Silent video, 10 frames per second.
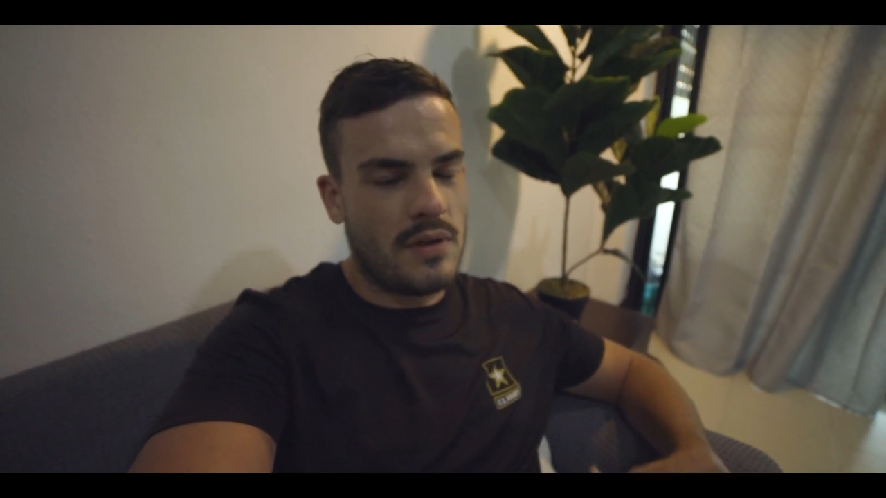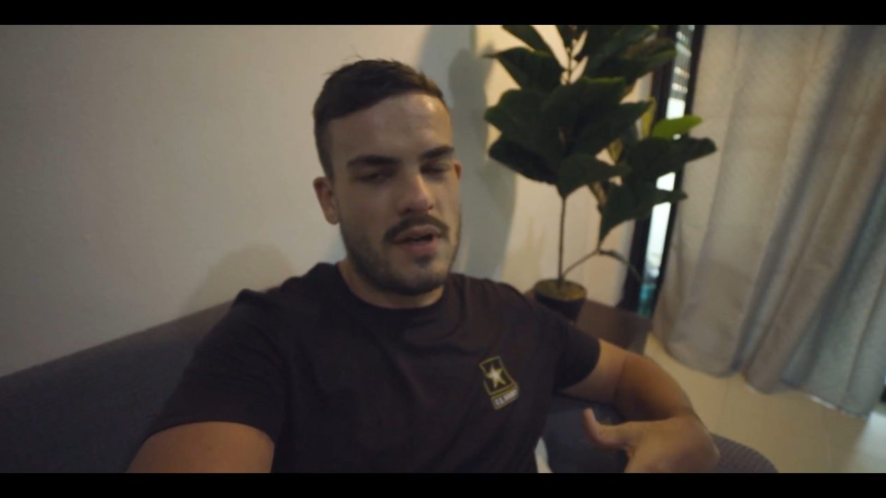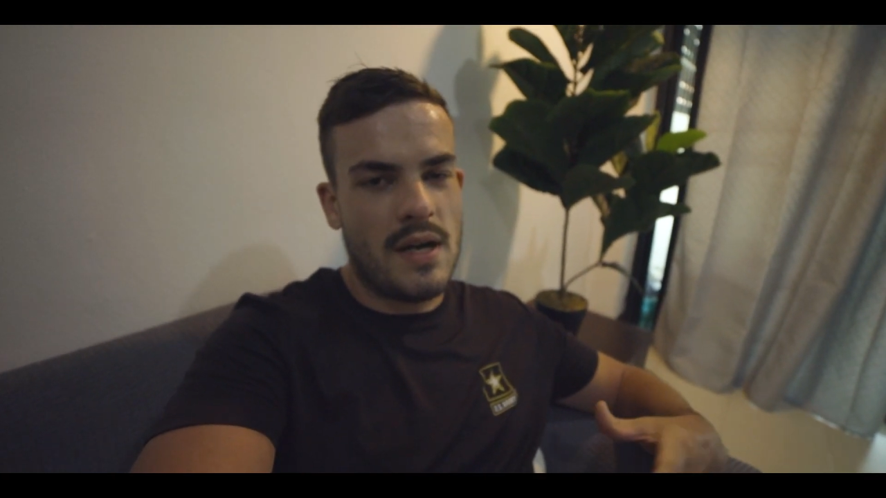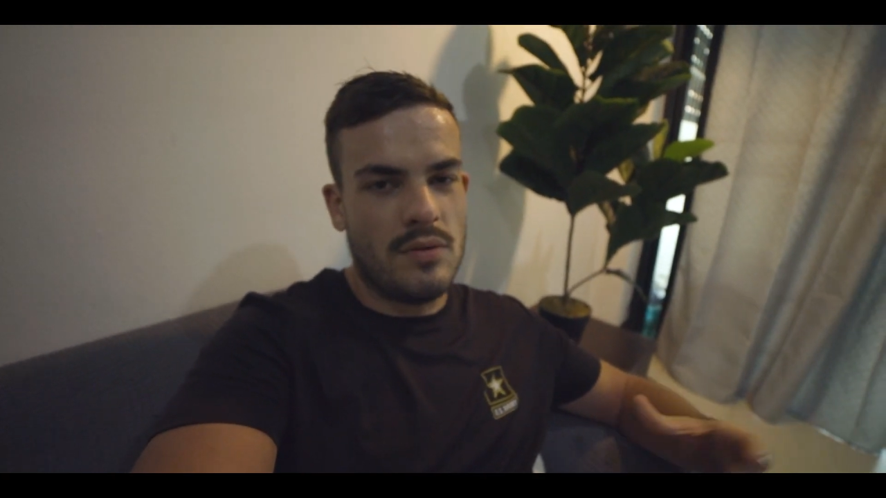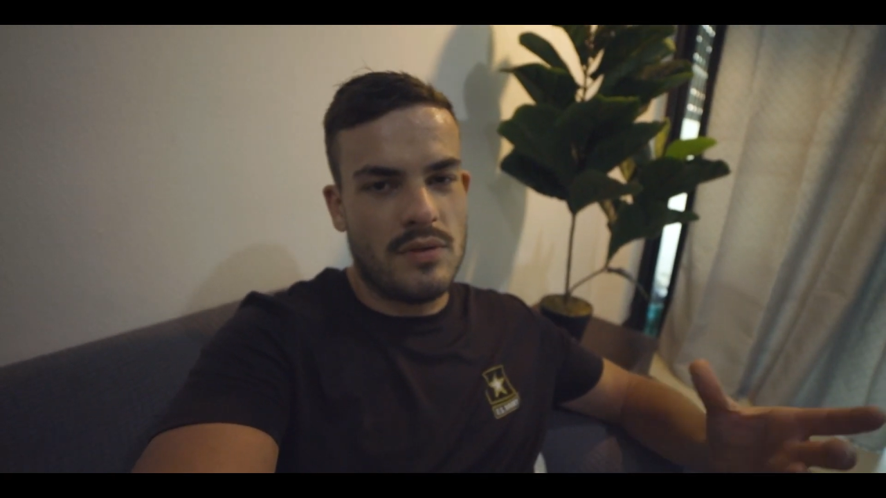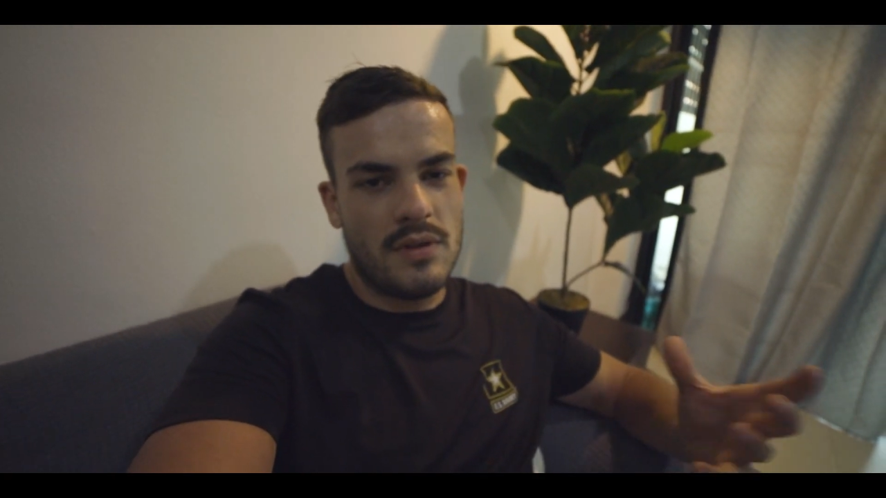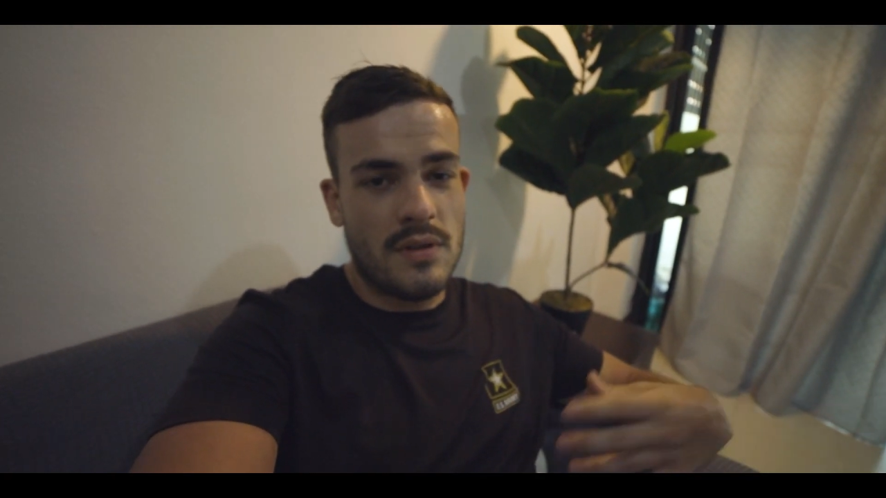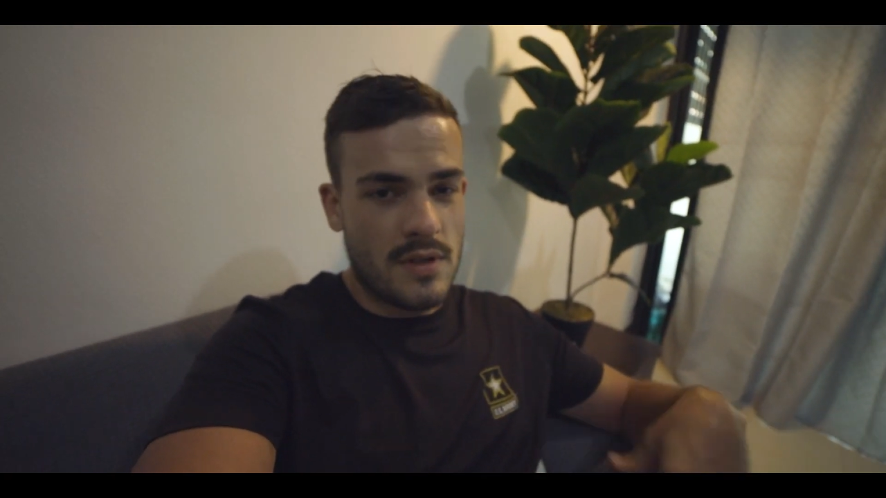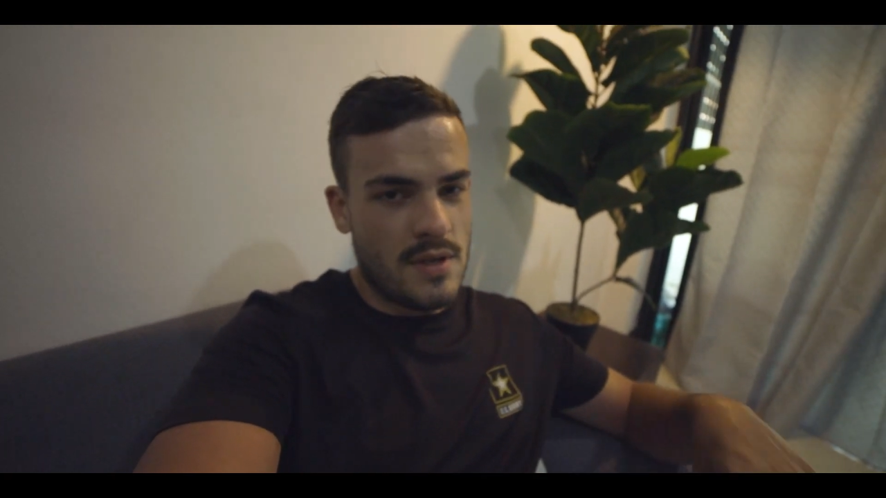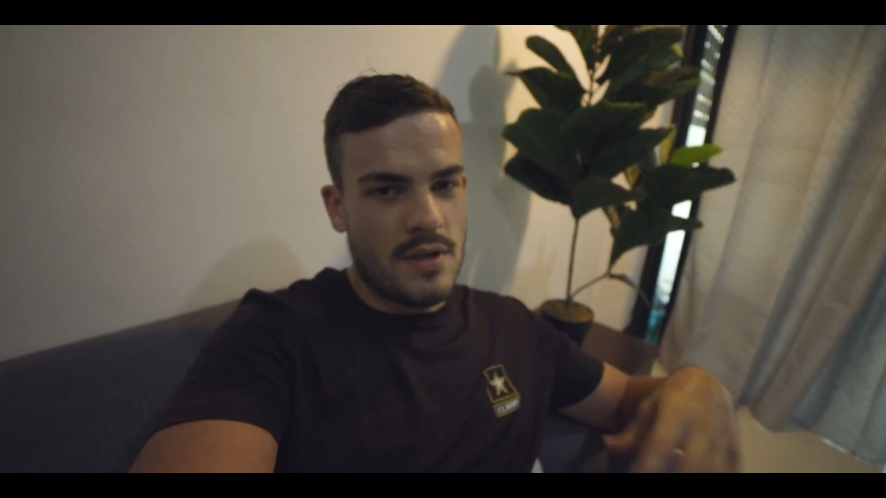around
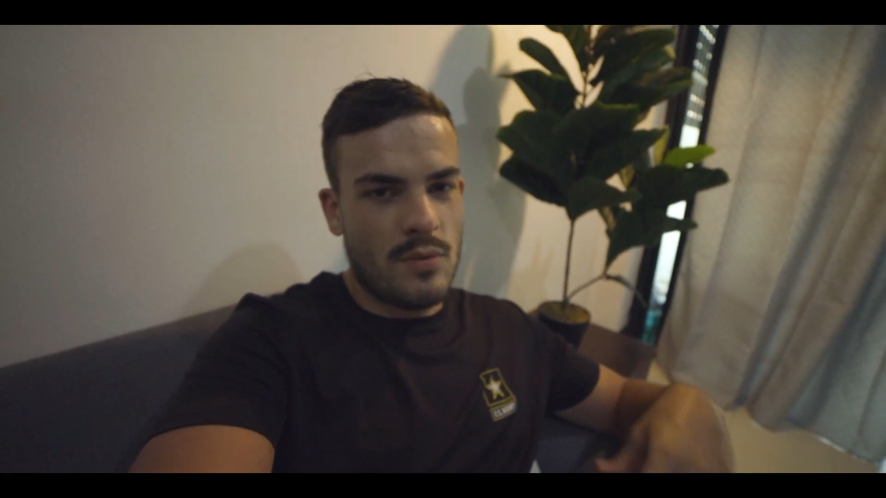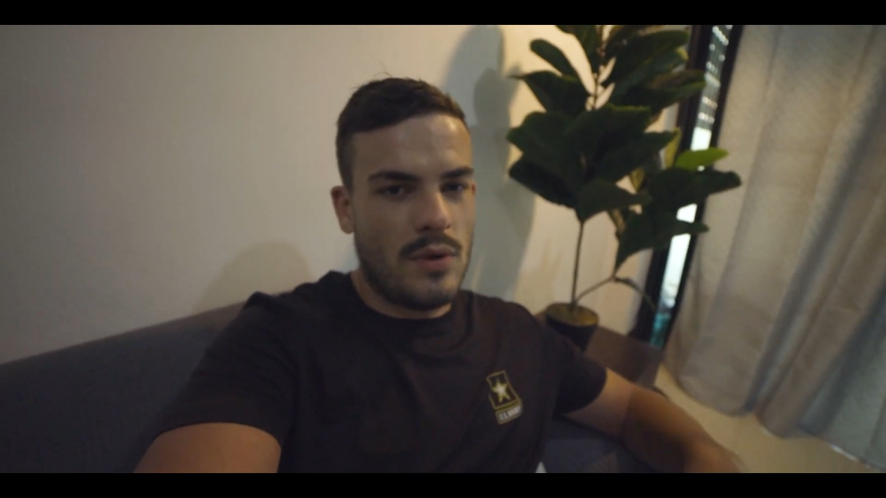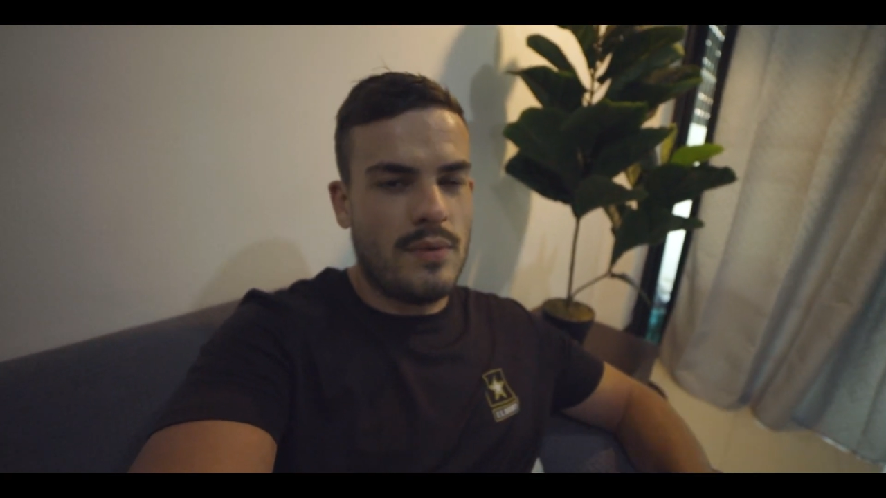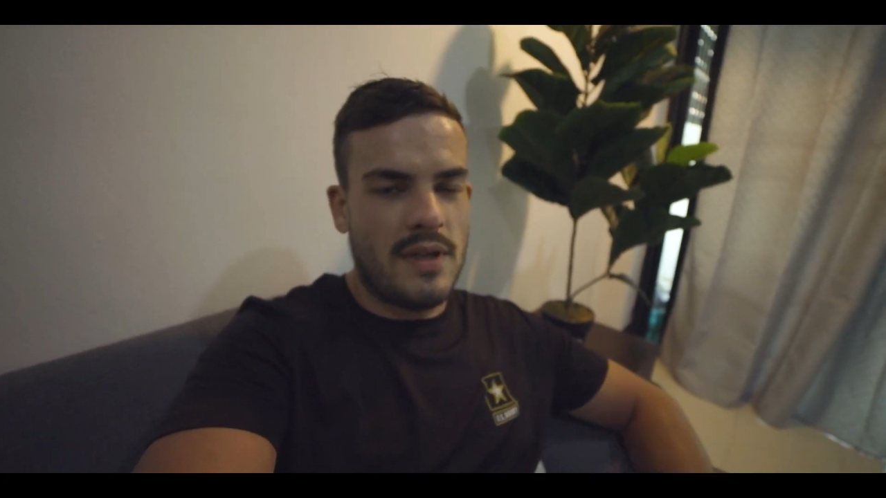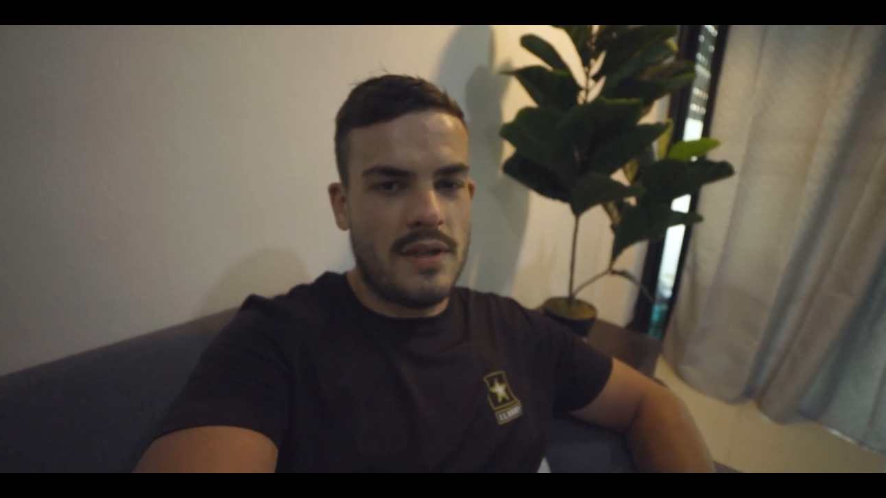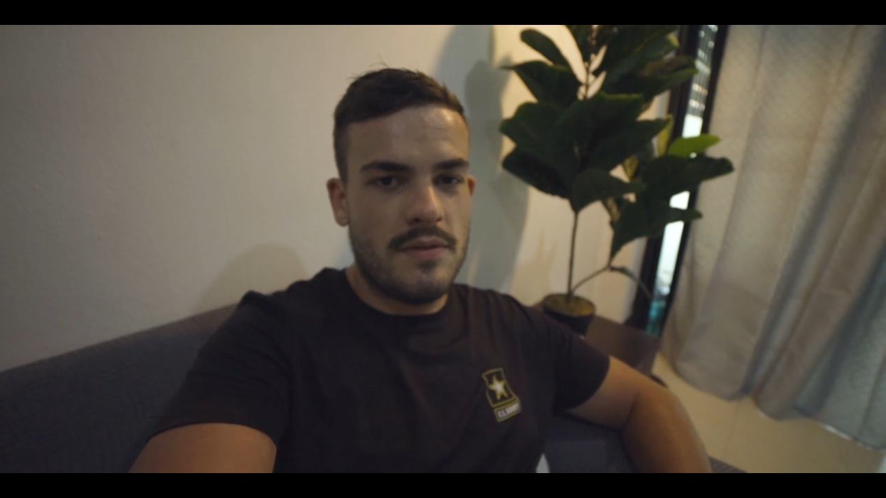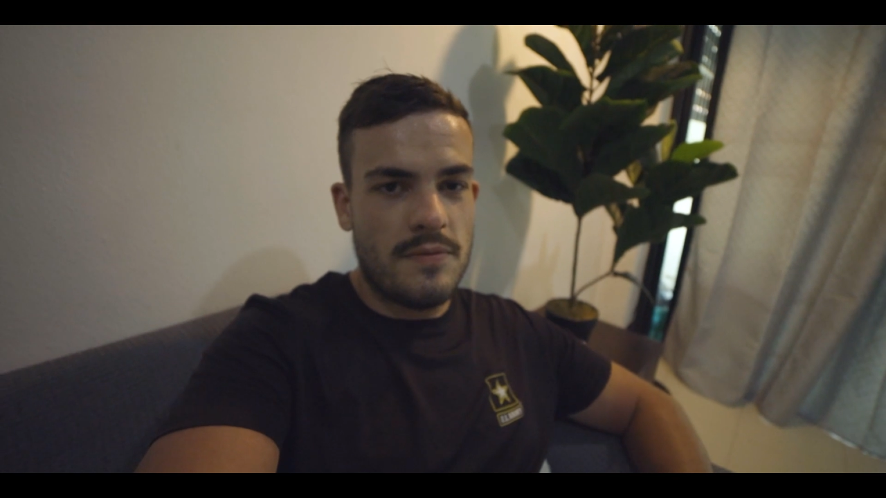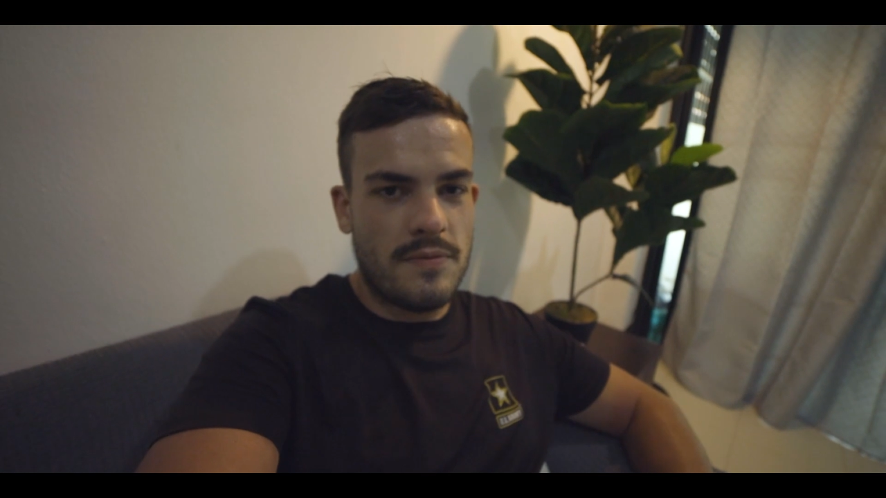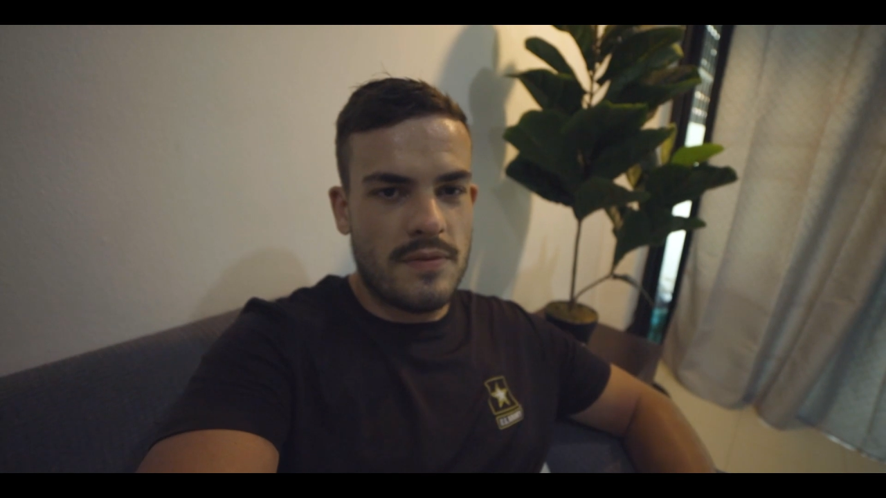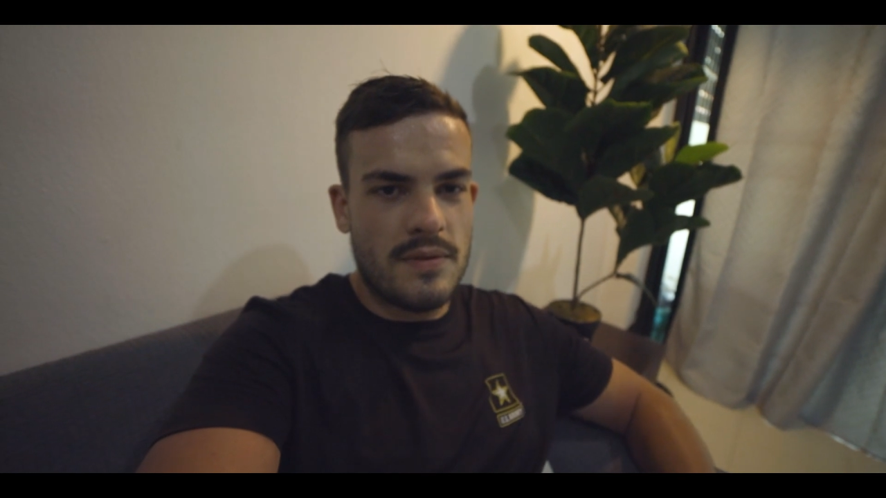where we
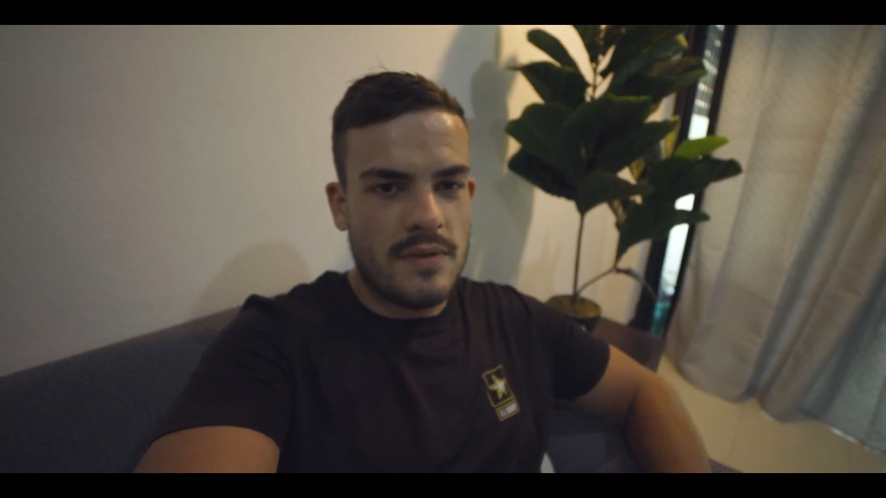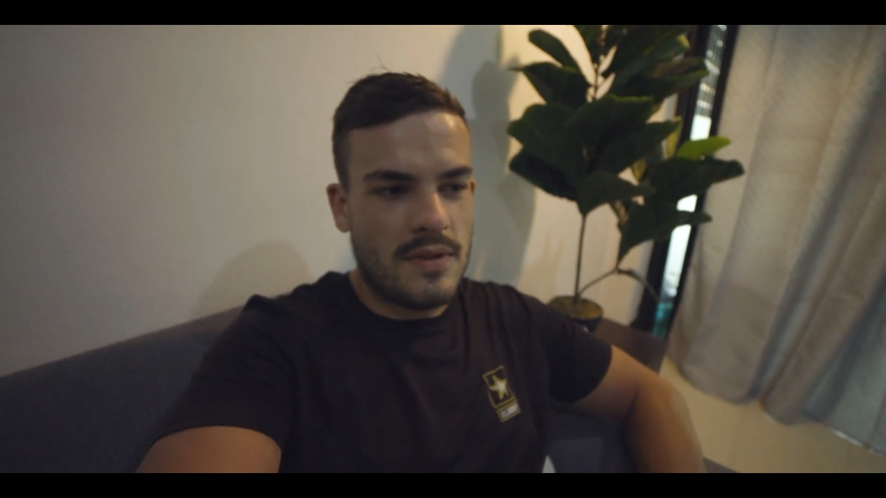live.